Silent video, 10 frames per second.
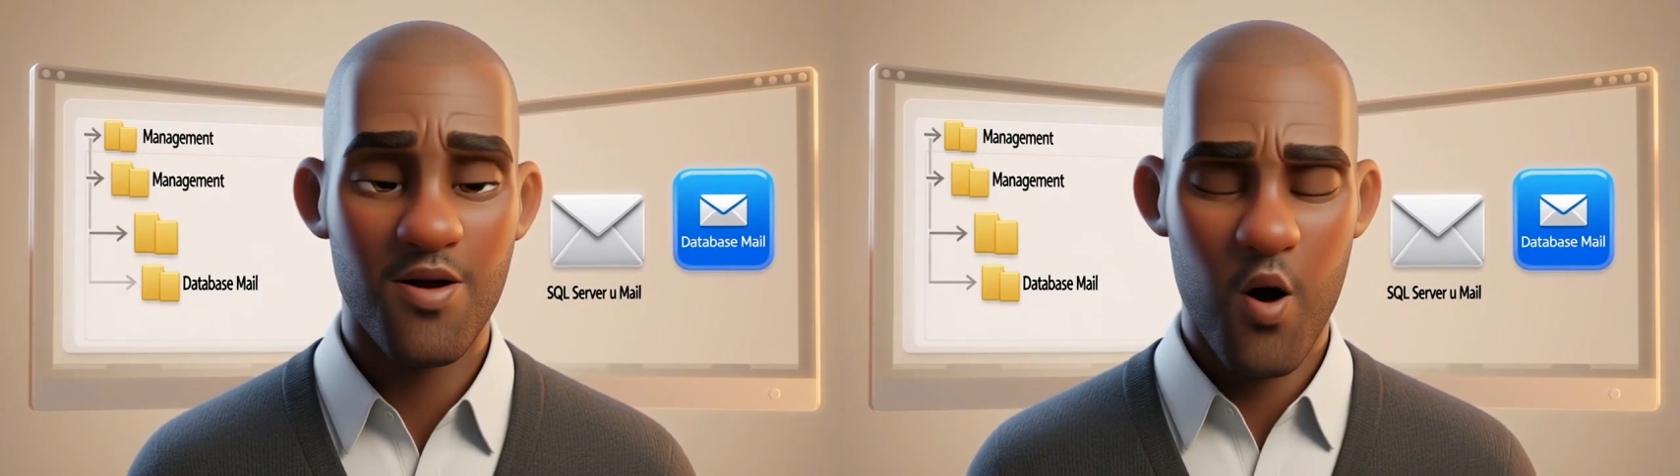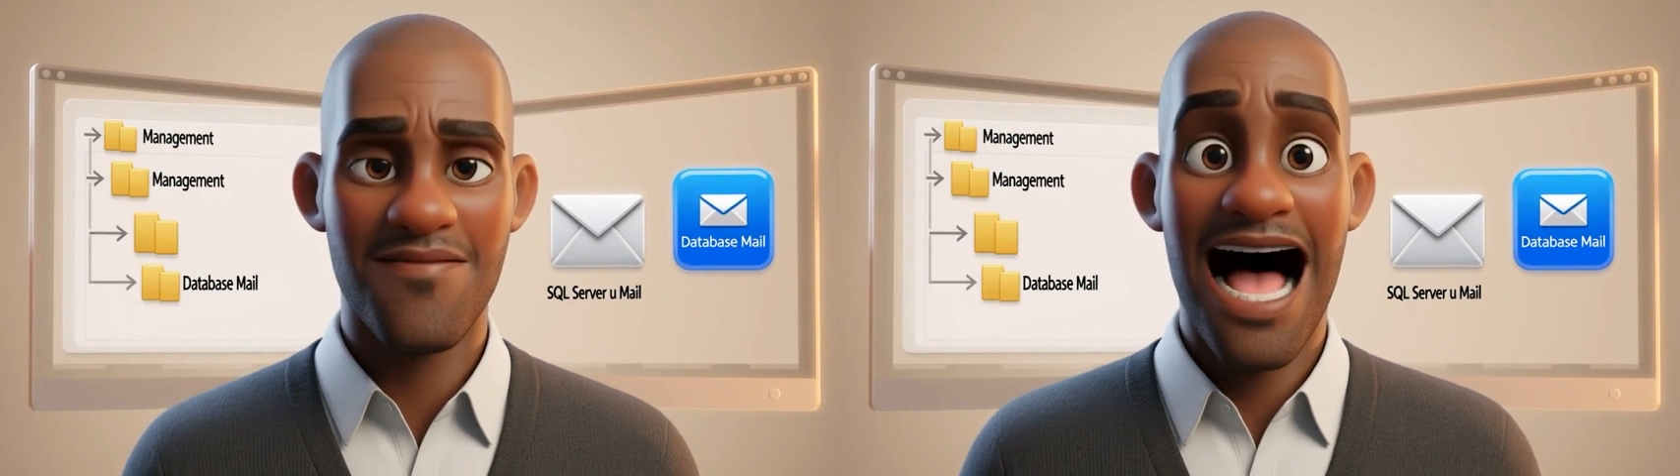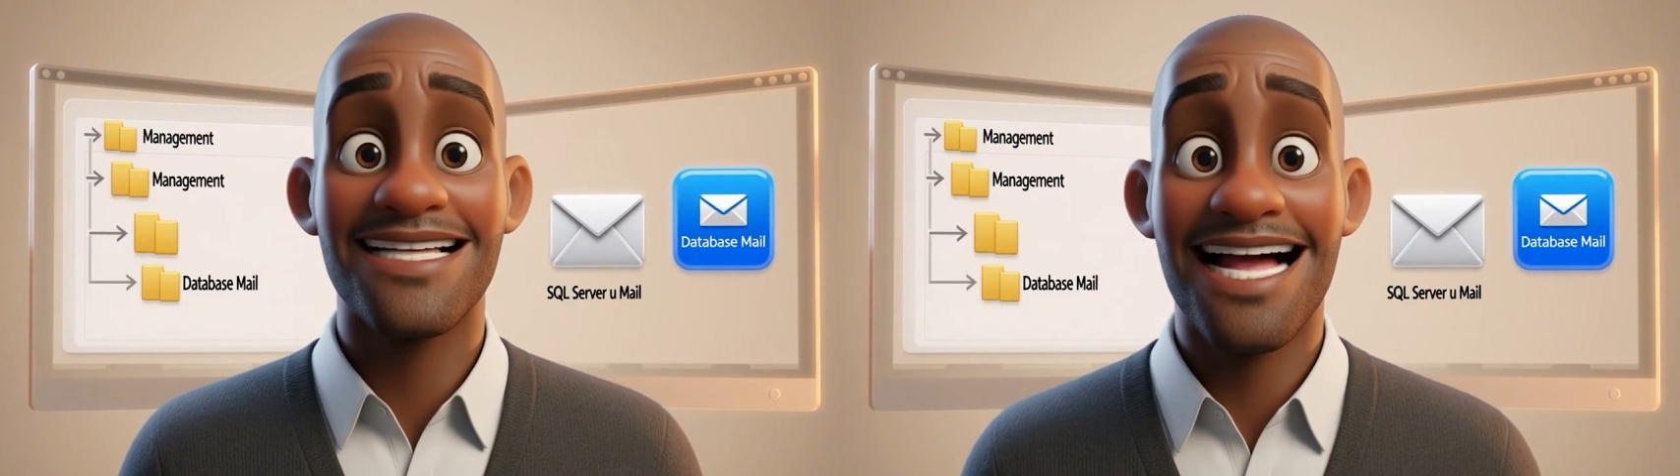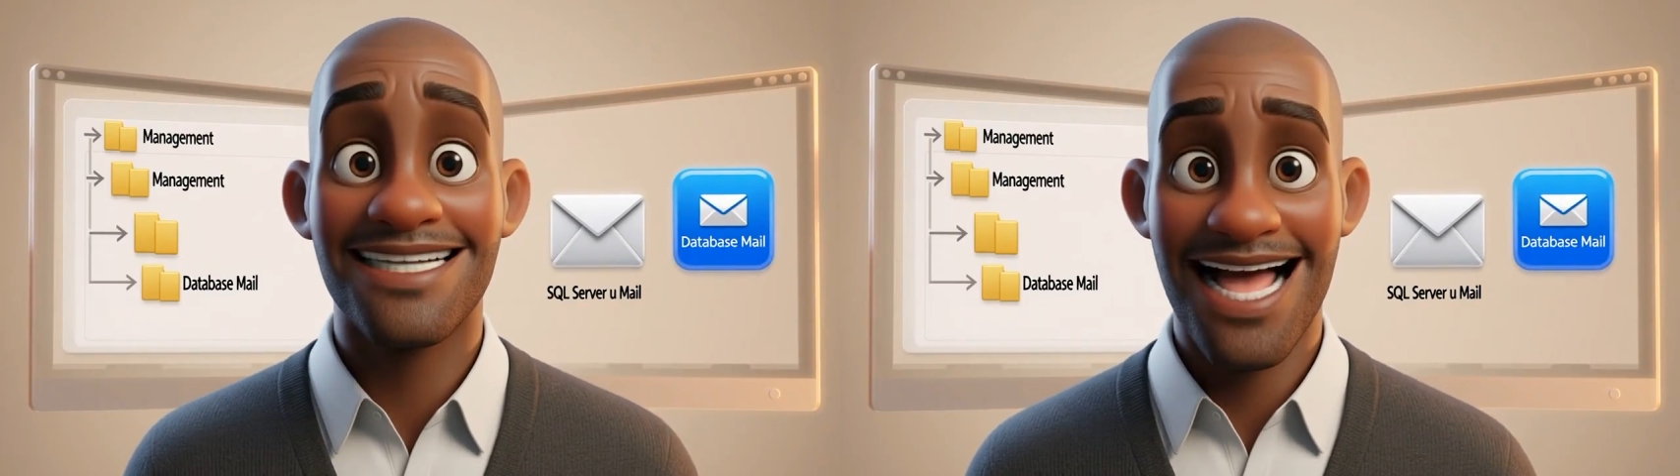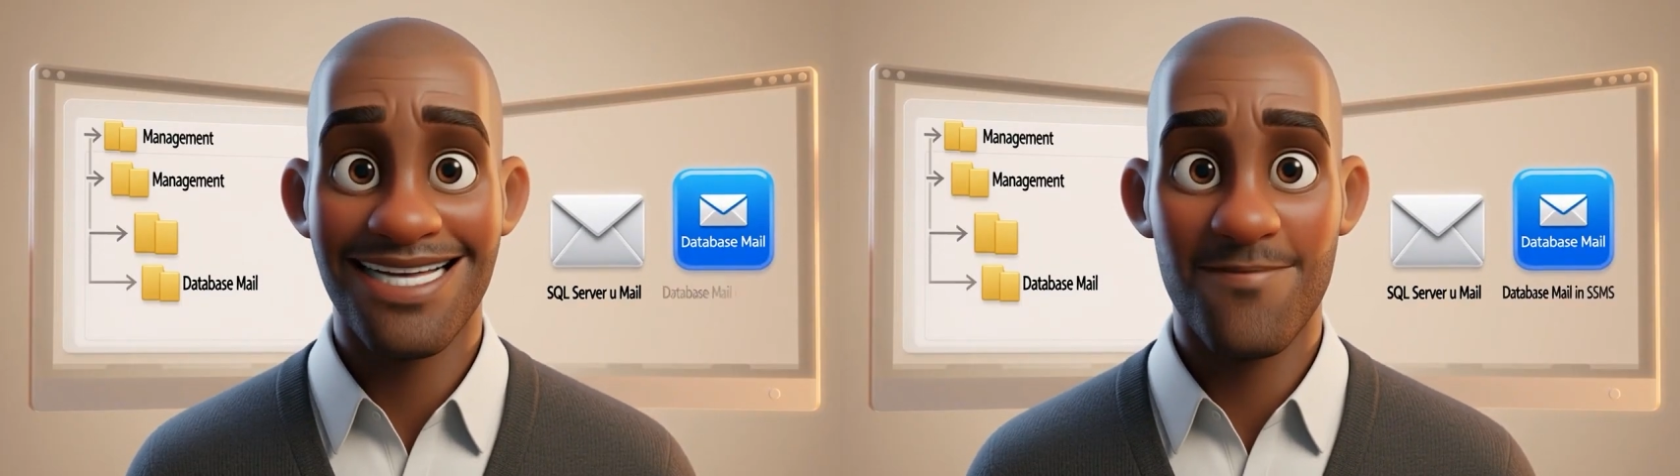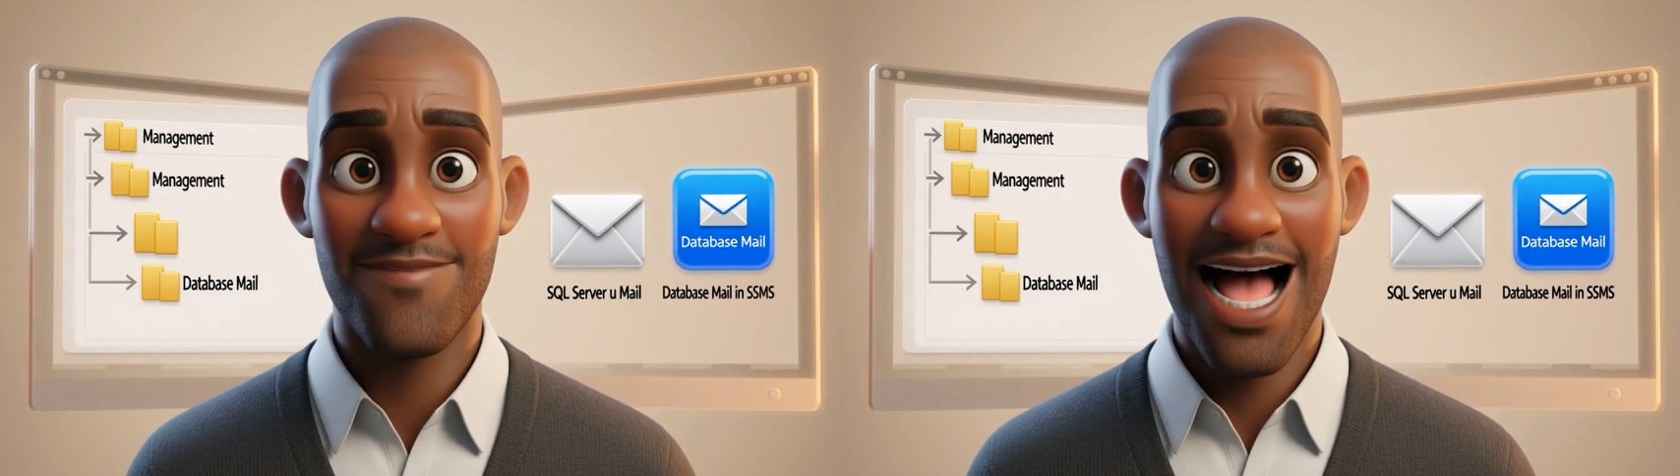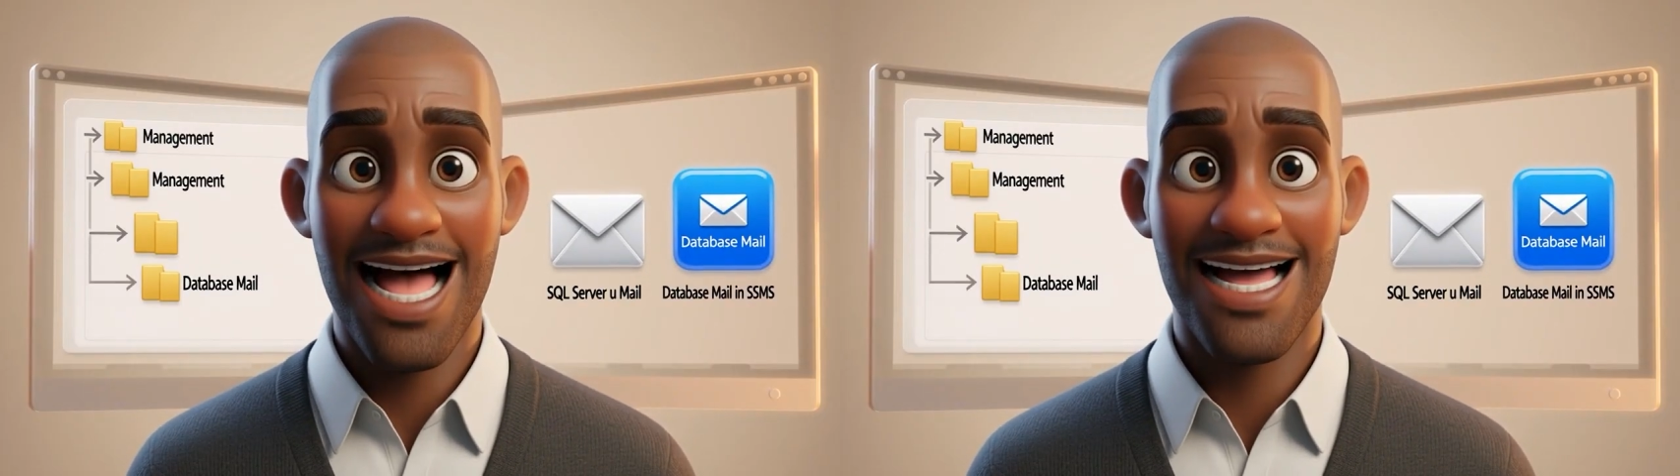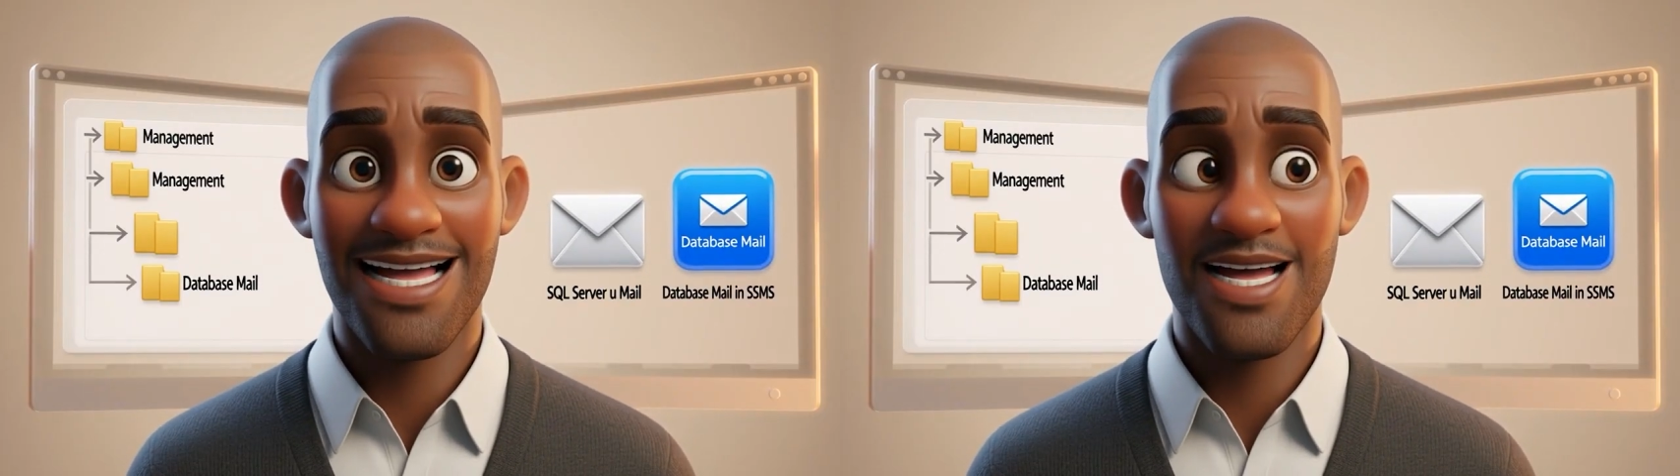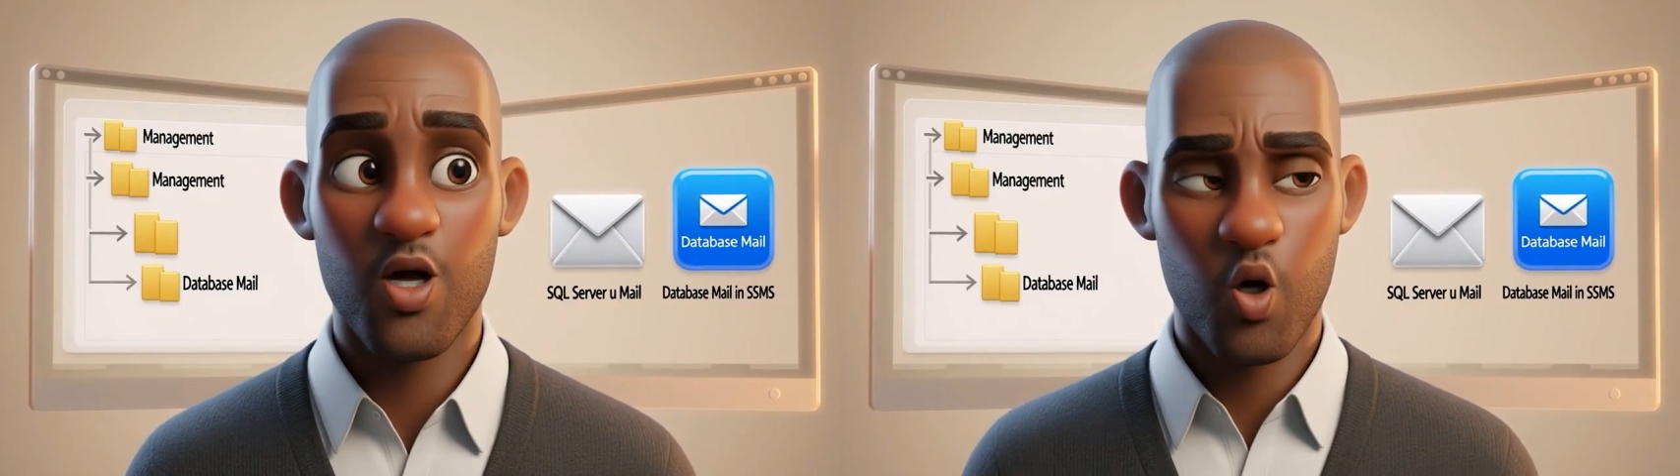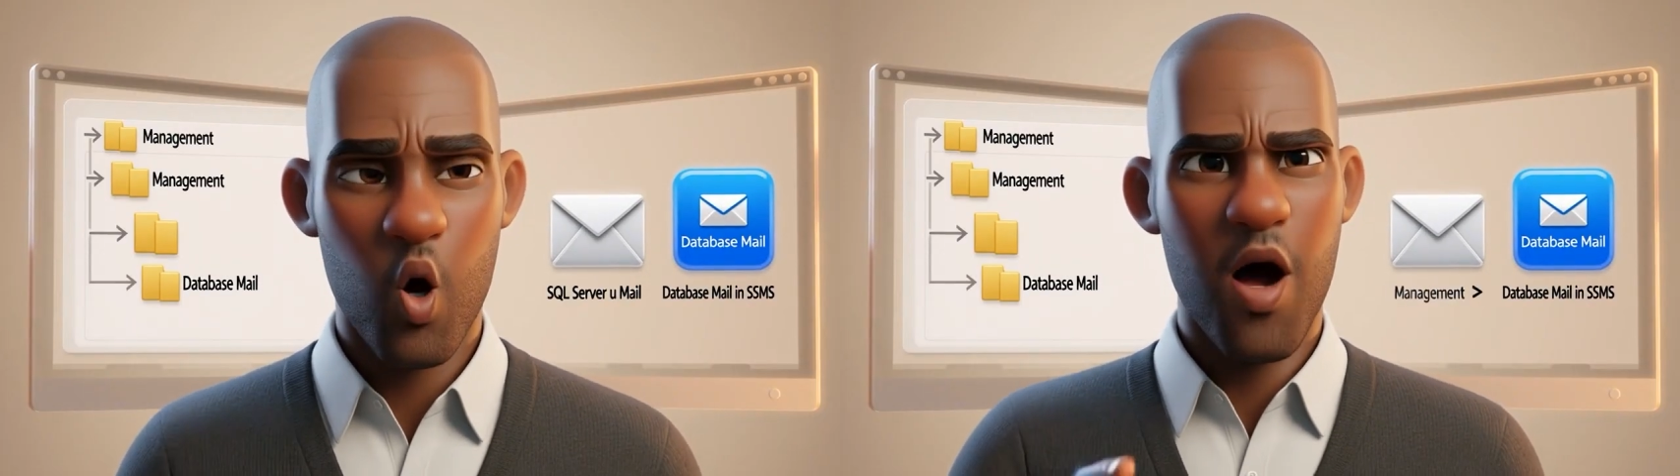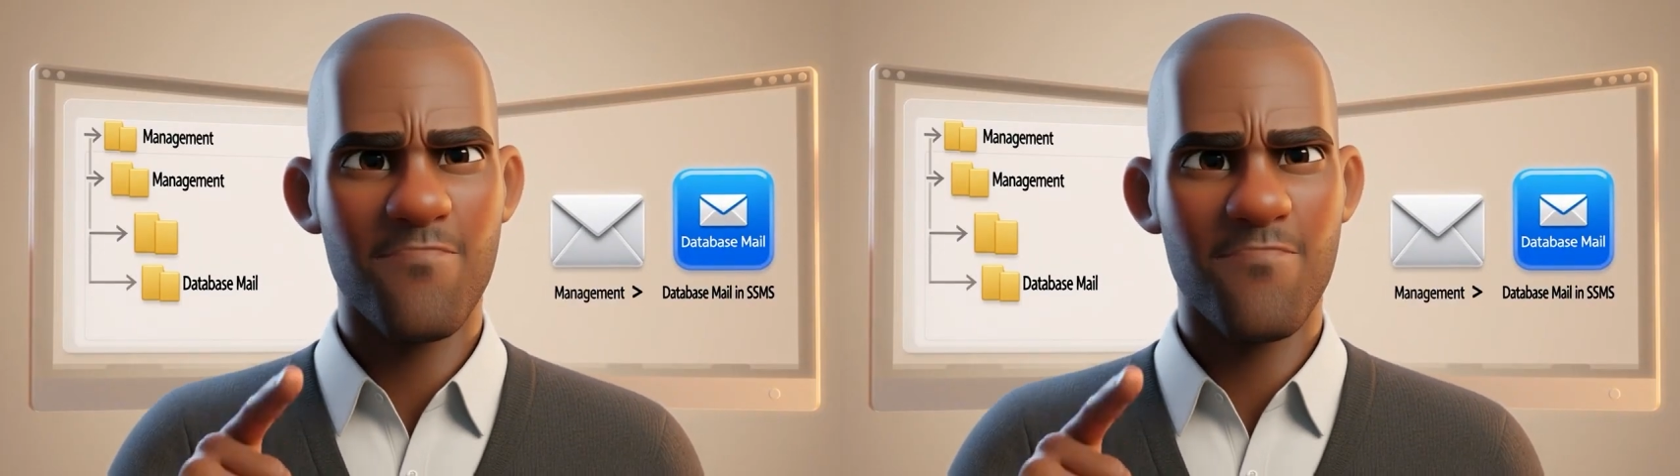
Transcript: If you haven't set that up yet, go to